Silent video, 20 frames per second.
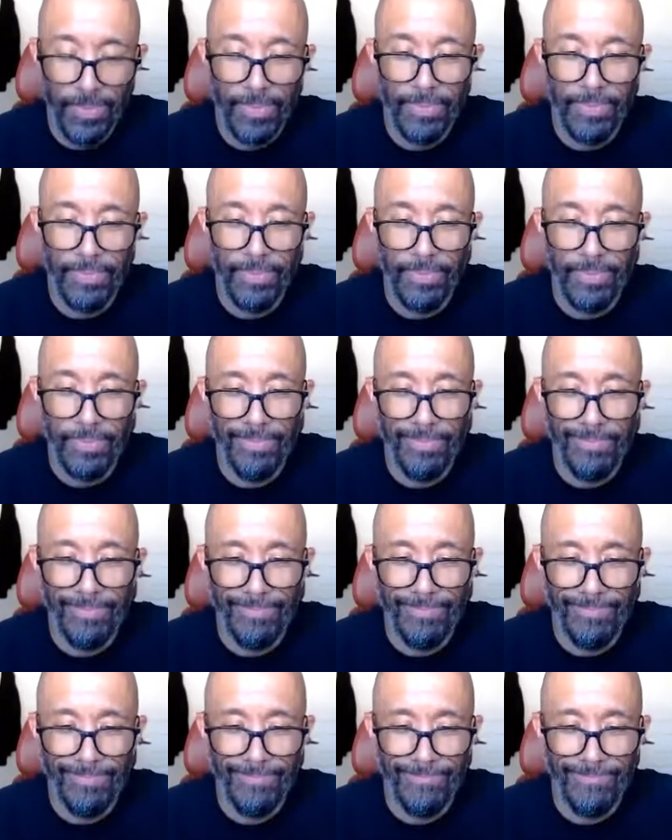
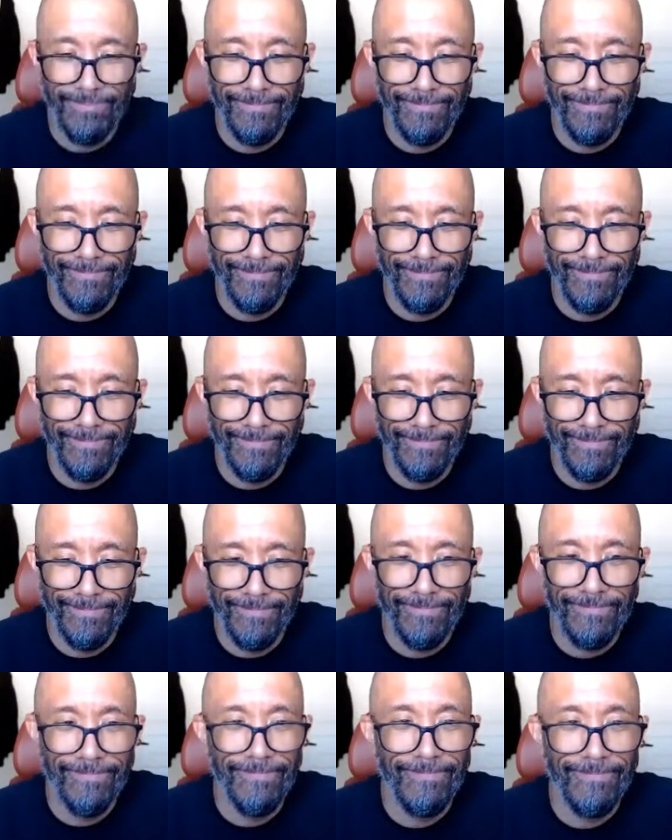
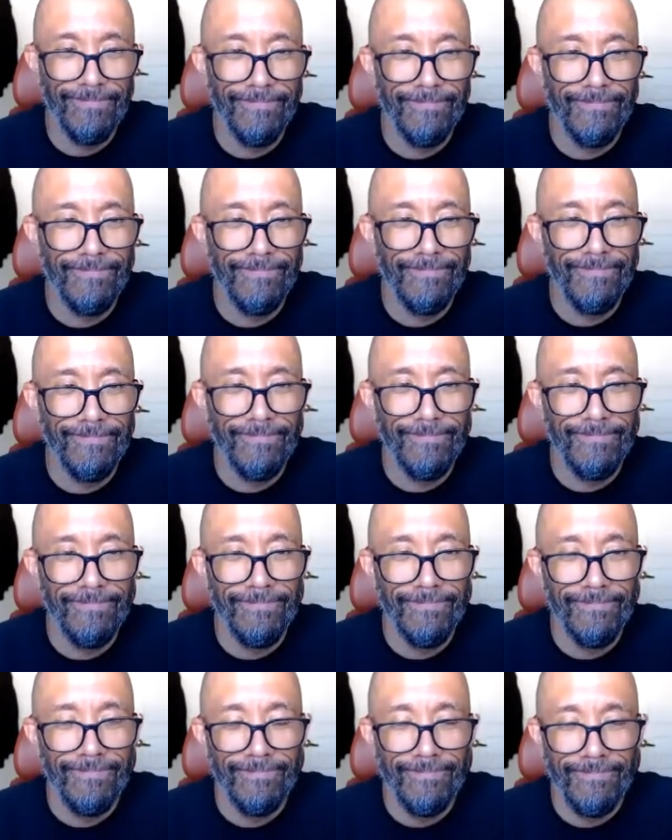
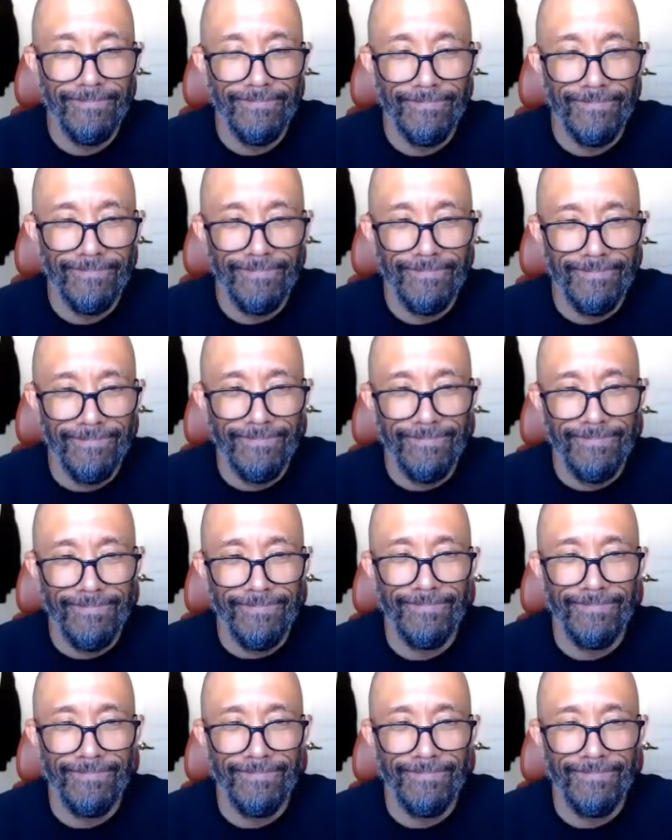No words are spoken by the person on screen.